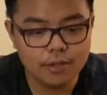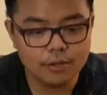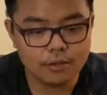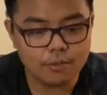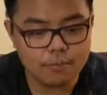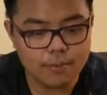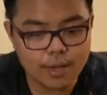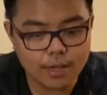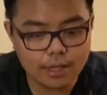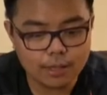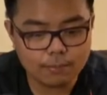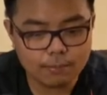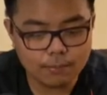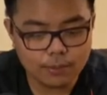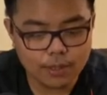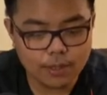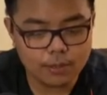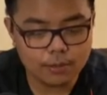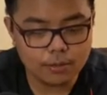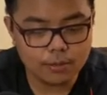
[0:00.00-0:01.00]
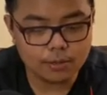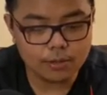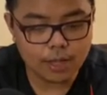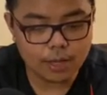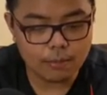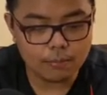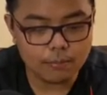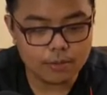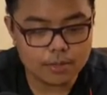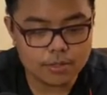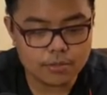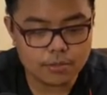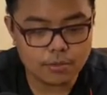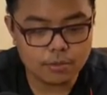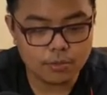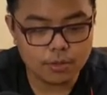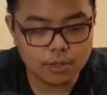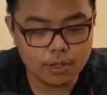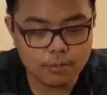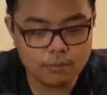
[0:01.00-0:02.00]
to make it plain on tablet
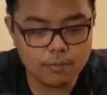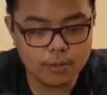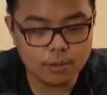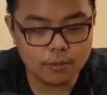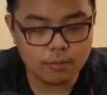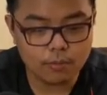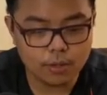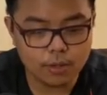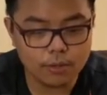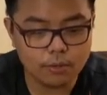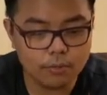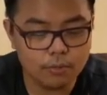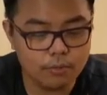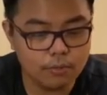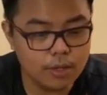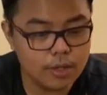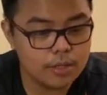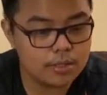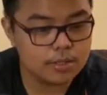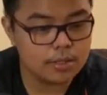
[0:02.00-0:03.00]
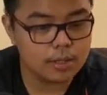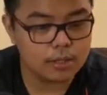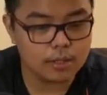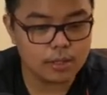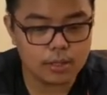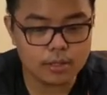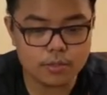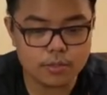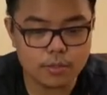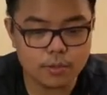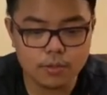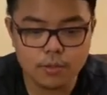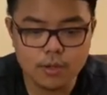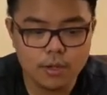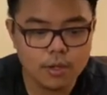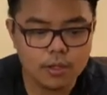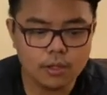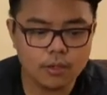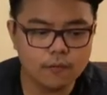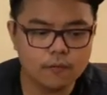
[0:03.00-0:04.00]
so he may run who reads it. And so
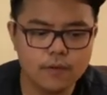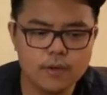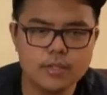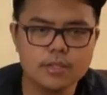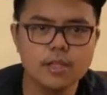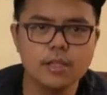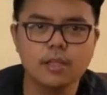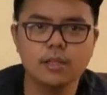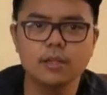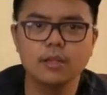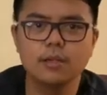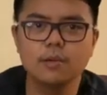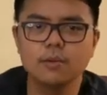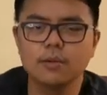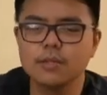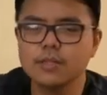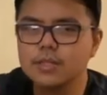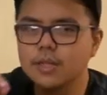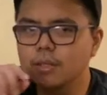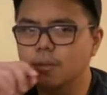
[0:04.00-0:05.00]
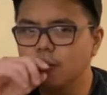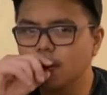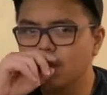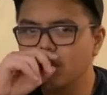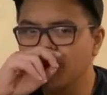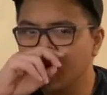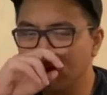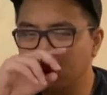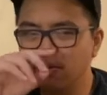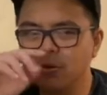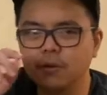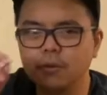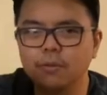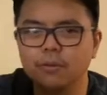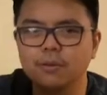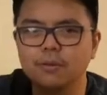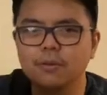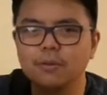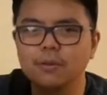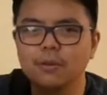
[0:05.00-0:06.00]
the first thing that the Lord said to Habakkuk,
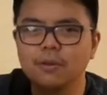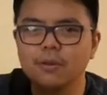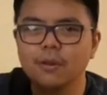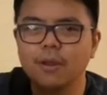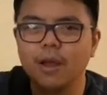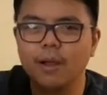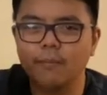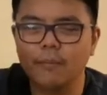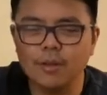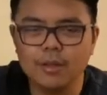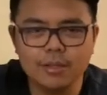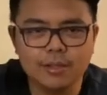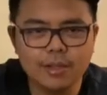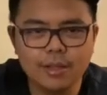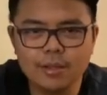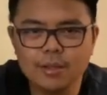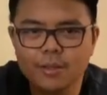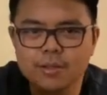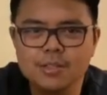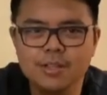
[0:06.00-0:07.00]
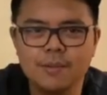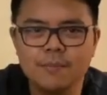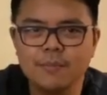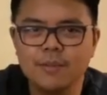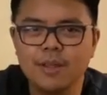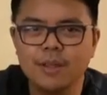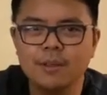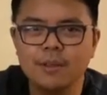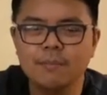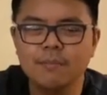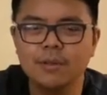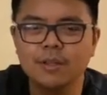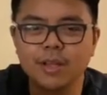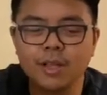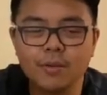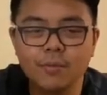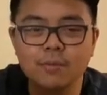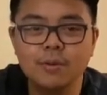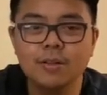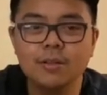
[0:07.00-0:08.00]
"No, I'm going to tell you something, but
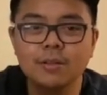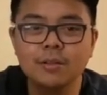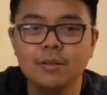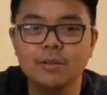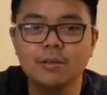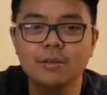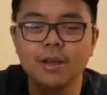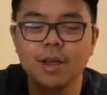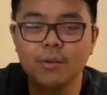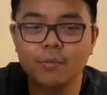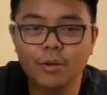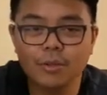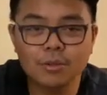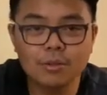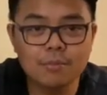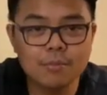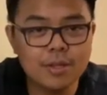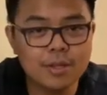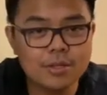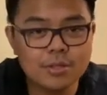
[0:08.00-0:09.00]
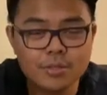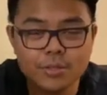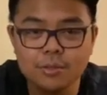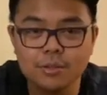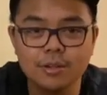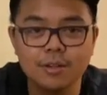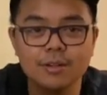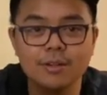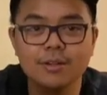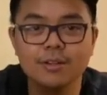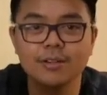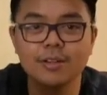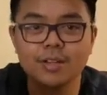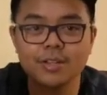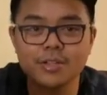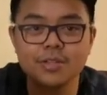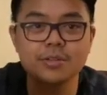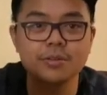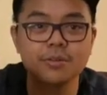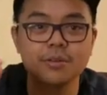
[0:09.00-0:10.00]
I want to make sure
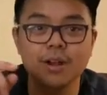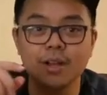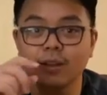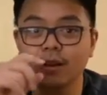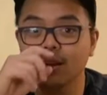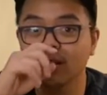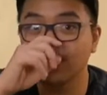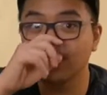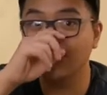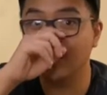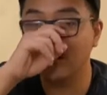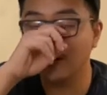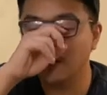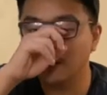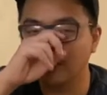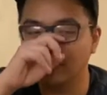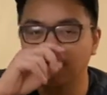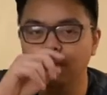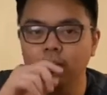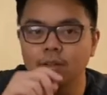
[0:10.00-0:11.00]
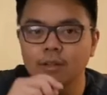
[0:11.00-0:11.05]
that you write it down."